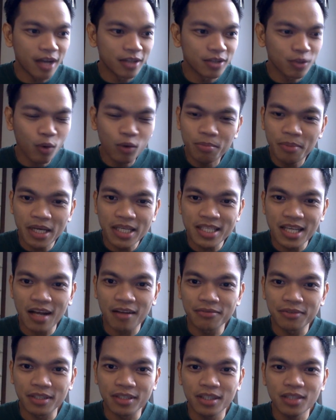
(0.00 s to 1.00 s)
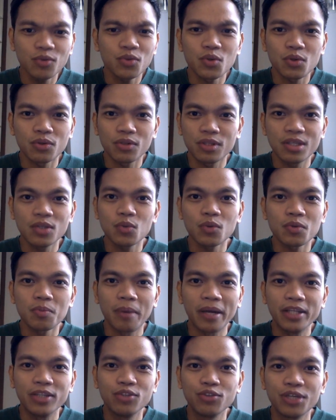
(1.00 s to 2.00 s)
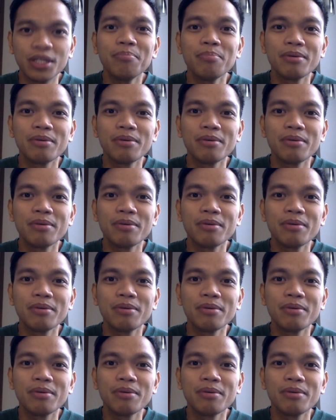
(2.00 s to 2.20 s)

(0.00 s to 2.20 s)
told myself that this was my dream